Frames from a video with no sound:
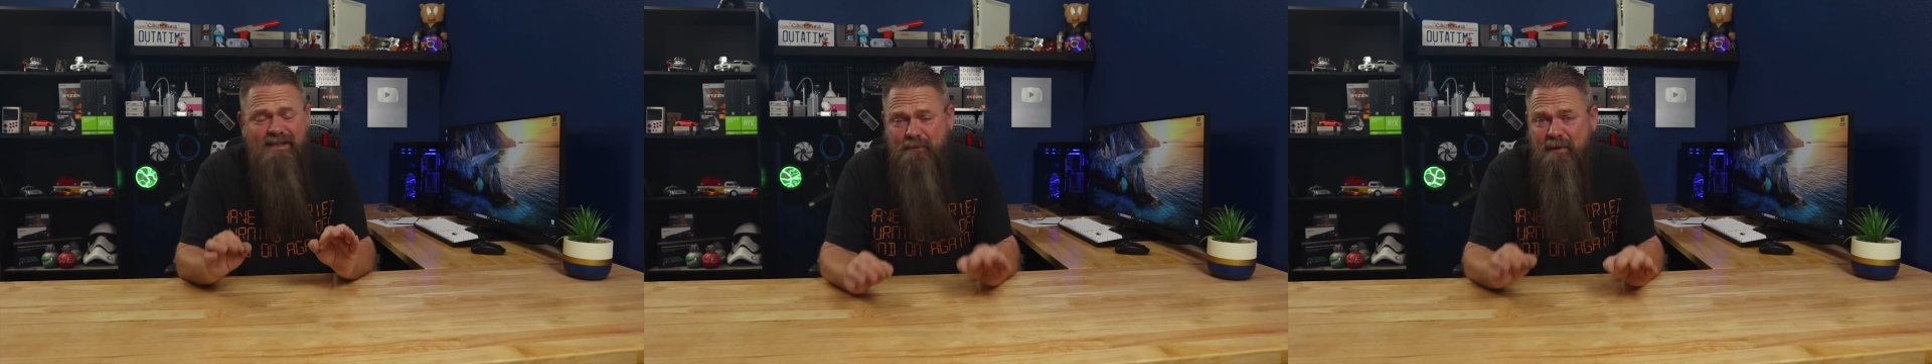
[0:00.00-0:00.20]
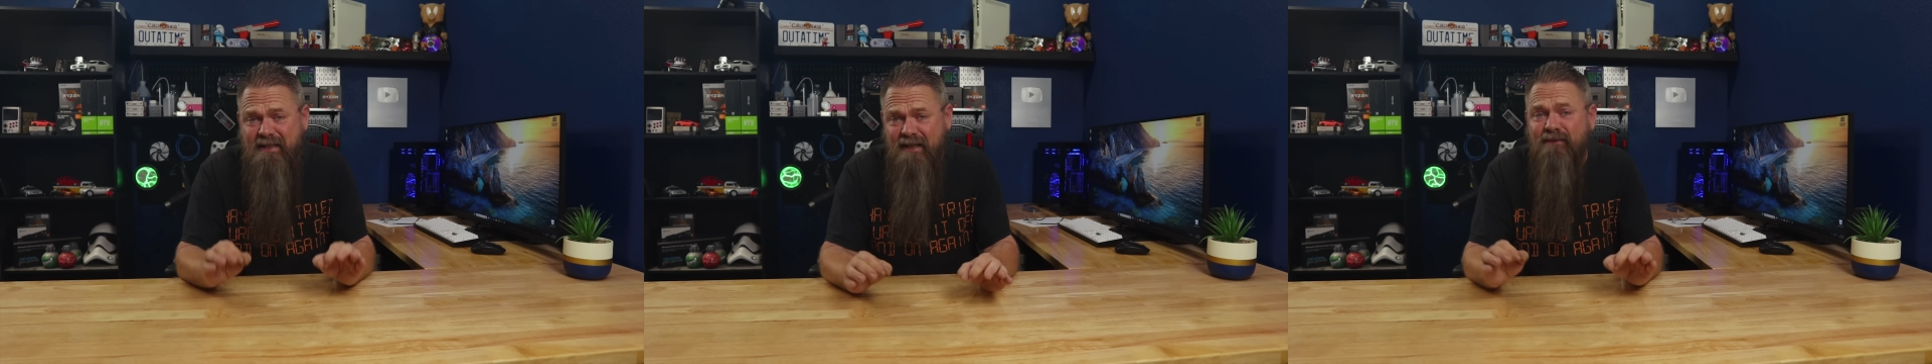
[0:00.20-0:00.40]

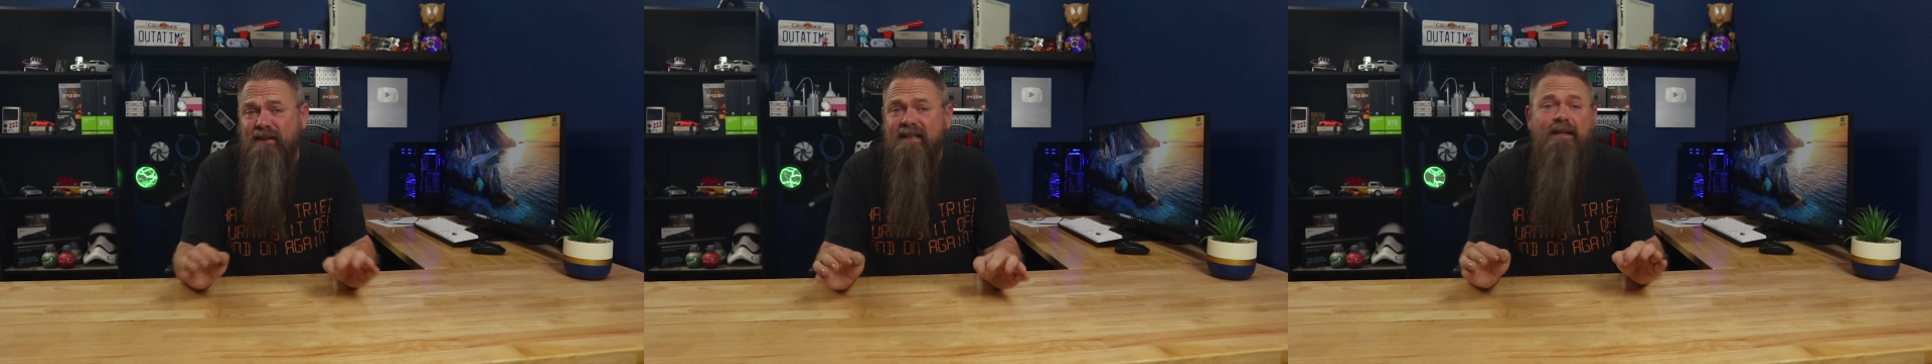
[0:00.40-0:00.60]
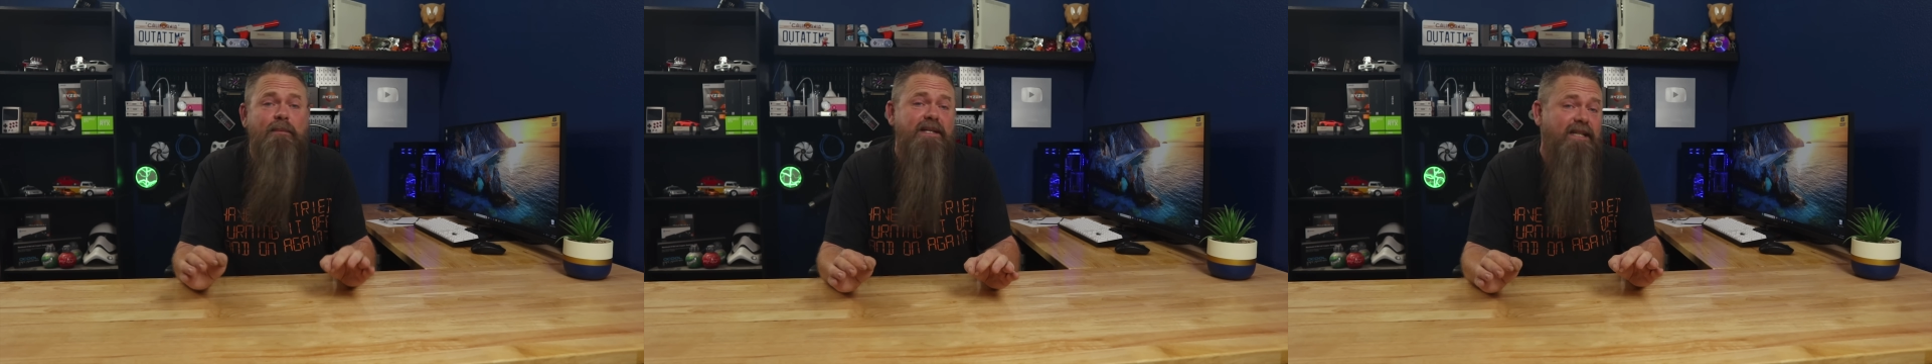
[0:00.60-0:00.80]
specific
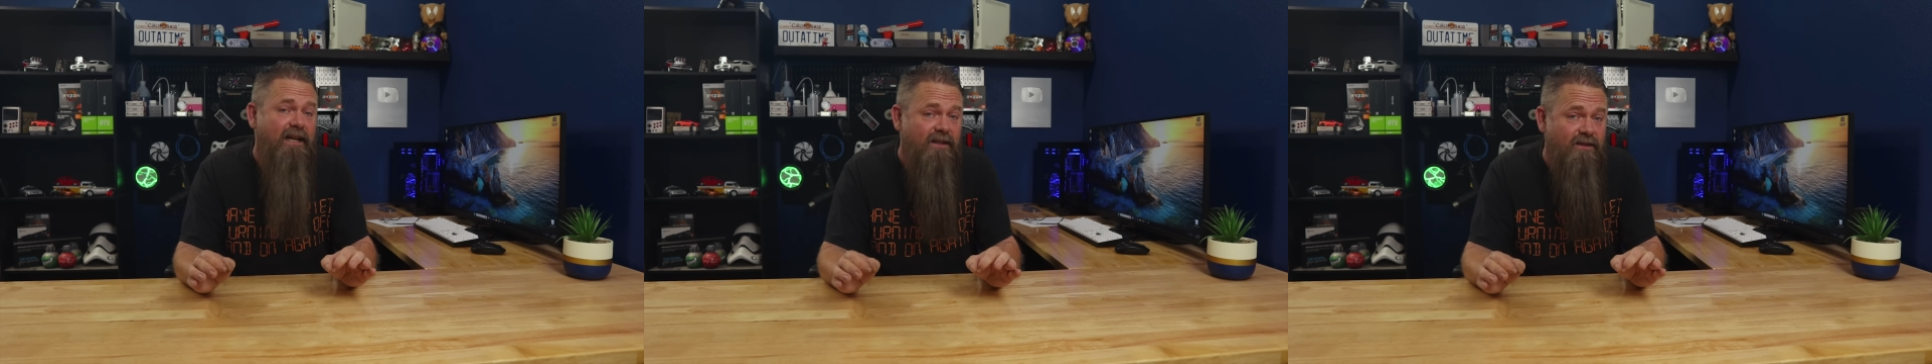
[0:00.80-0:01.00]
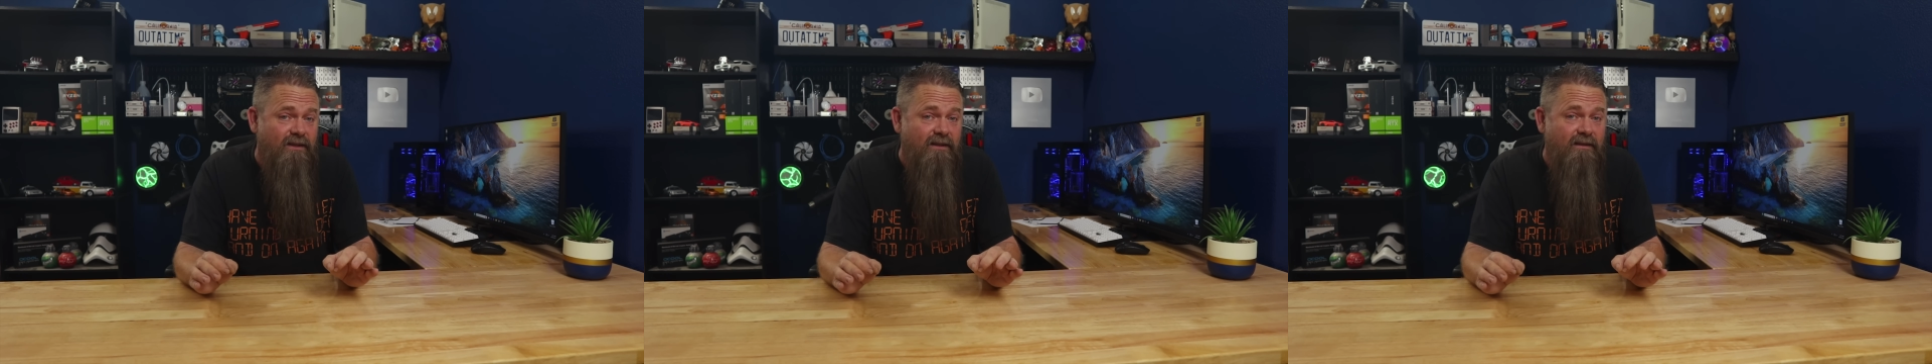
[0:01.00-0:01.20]

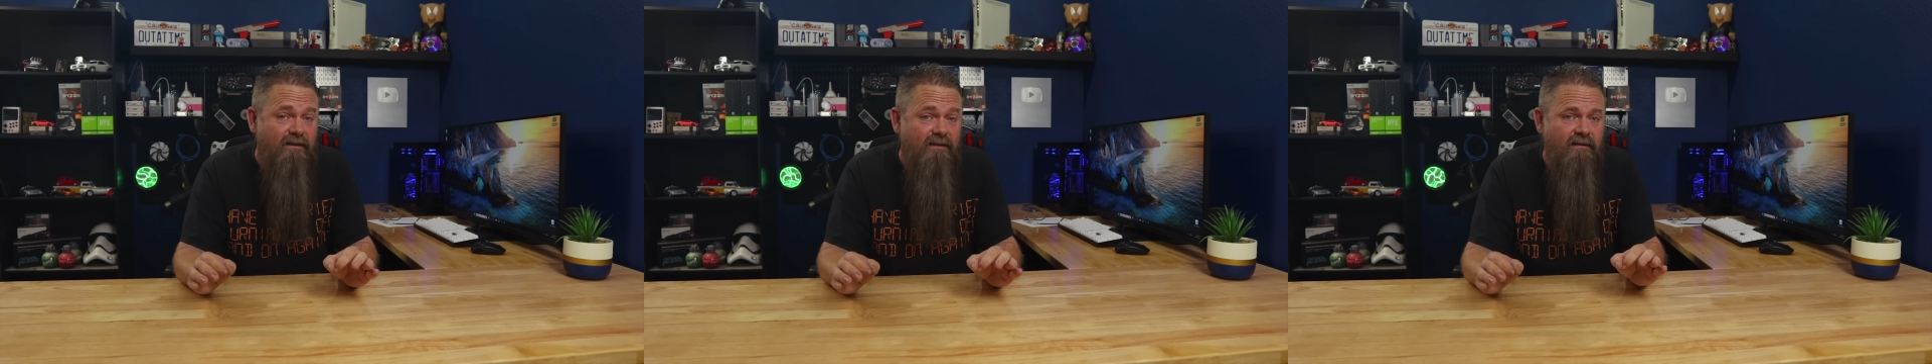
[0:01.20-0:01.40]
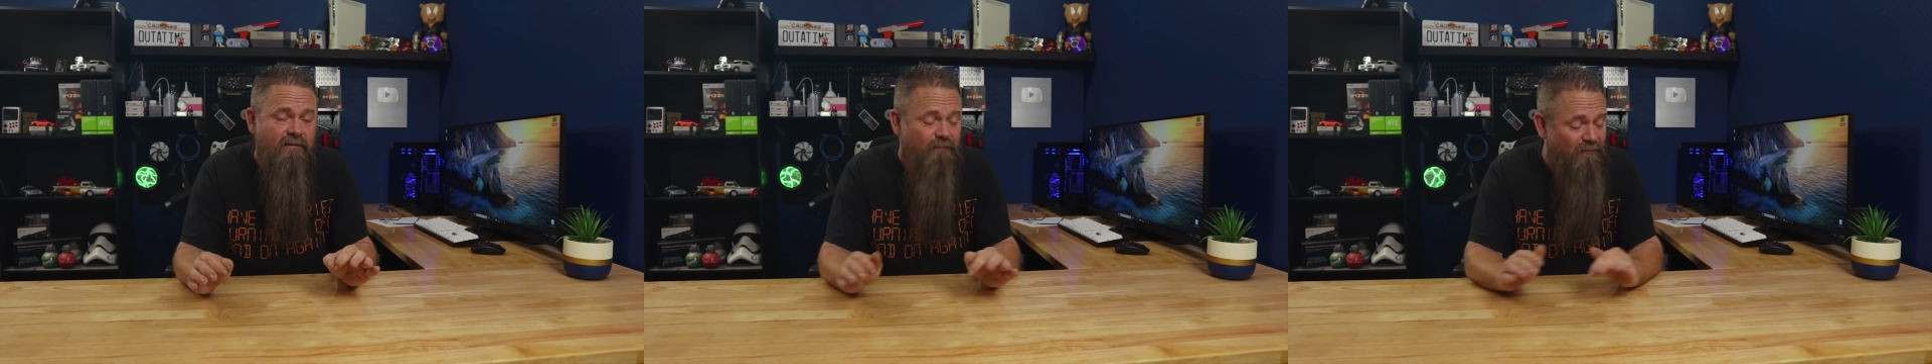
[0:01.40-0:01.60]
limitation.
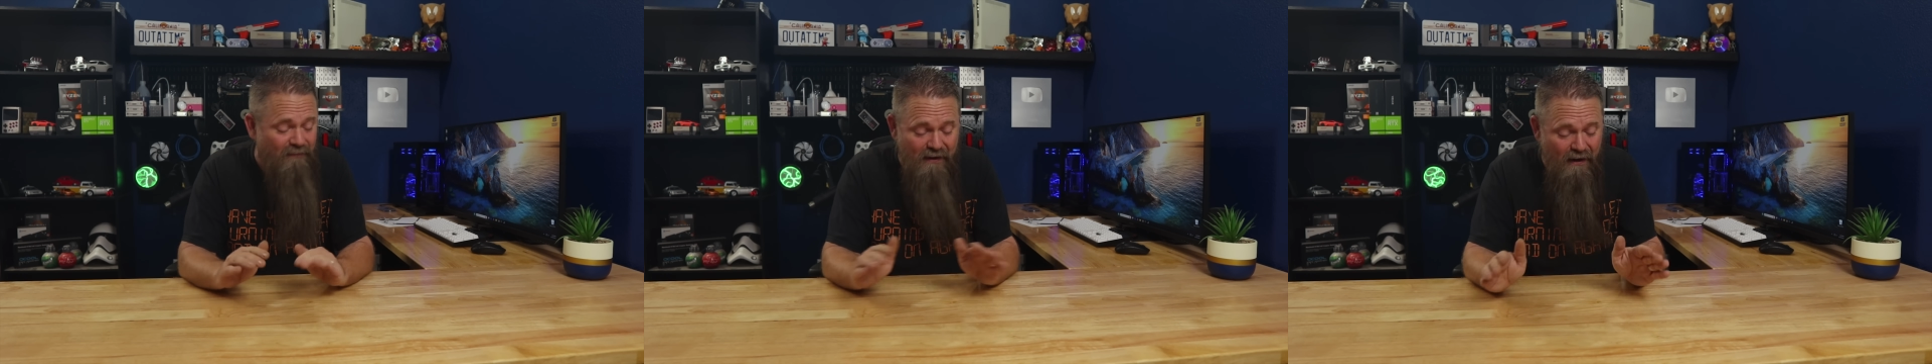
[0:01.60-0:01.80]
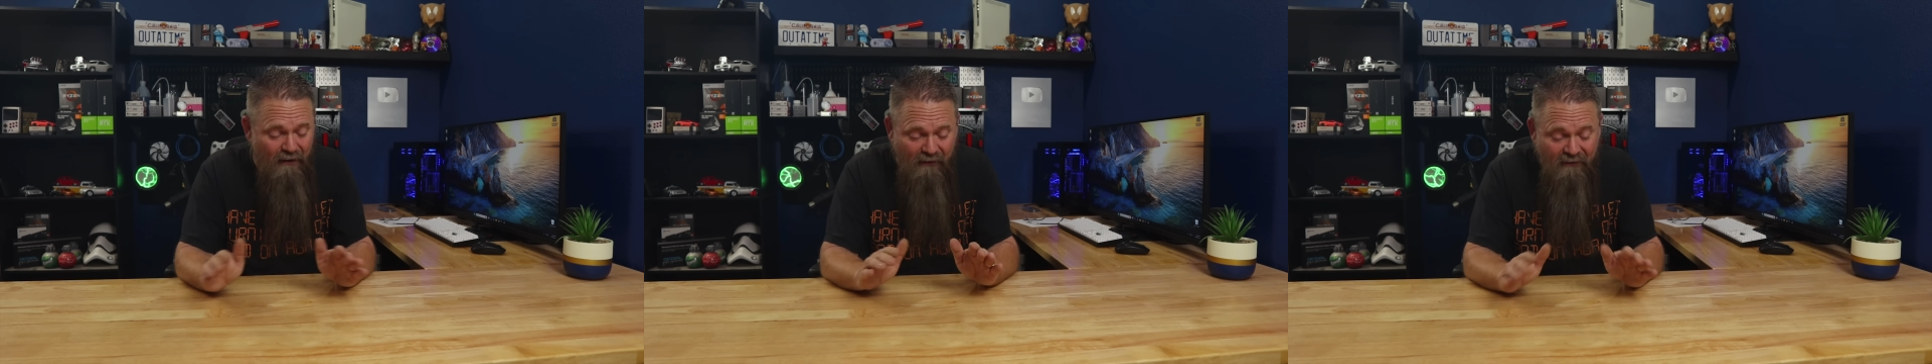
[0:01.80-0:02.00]

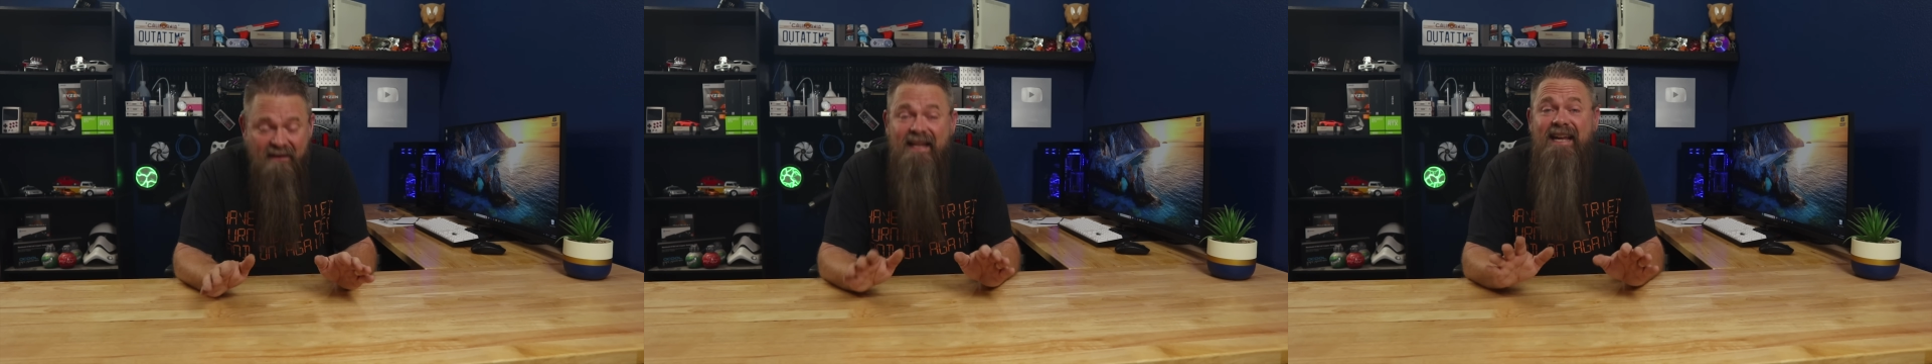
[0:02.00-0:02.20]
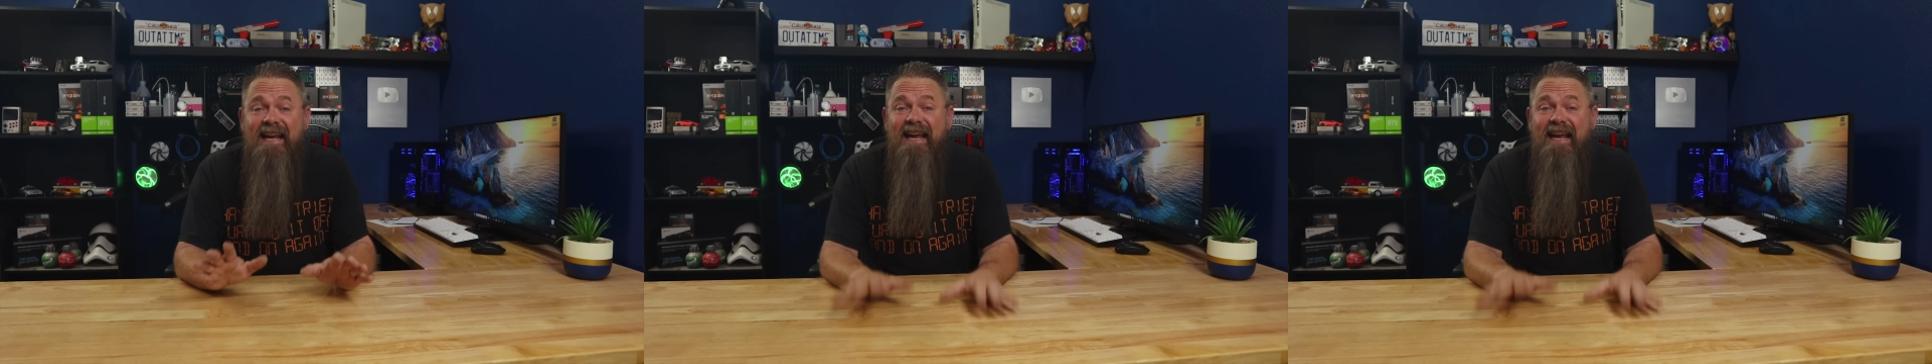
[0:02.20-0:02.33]
No.